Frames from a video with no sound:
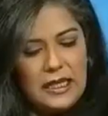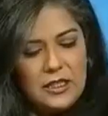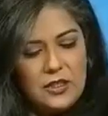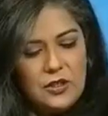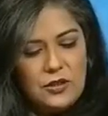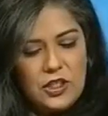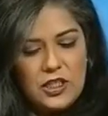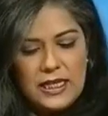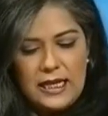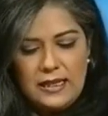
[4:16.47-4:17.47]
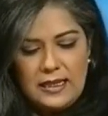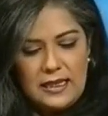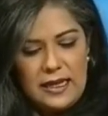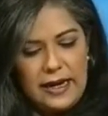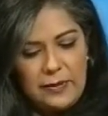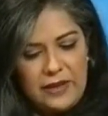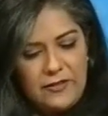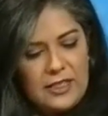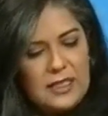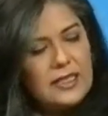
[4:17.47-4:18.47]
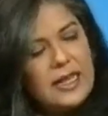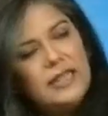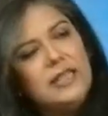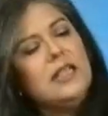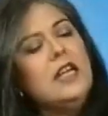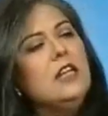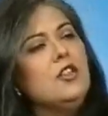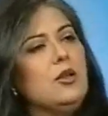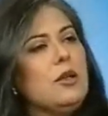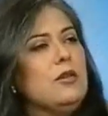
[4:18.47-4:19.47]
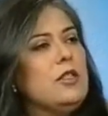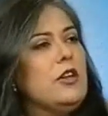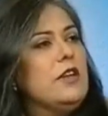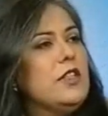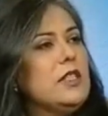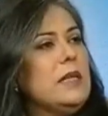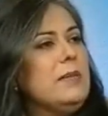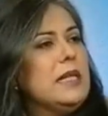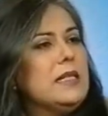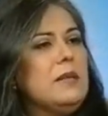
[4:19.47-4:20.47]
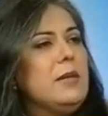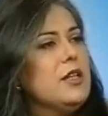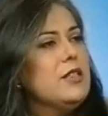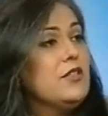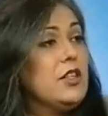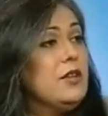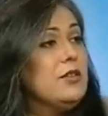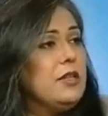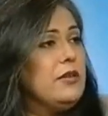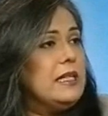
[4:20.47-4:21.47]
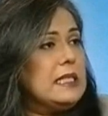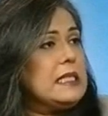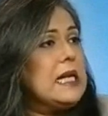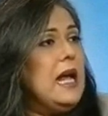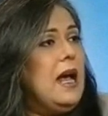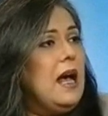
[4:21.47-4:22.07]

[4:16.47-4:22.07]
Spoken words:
the latest news just in is that the IMF has decided to close their offices in Pakistan because of security reasons.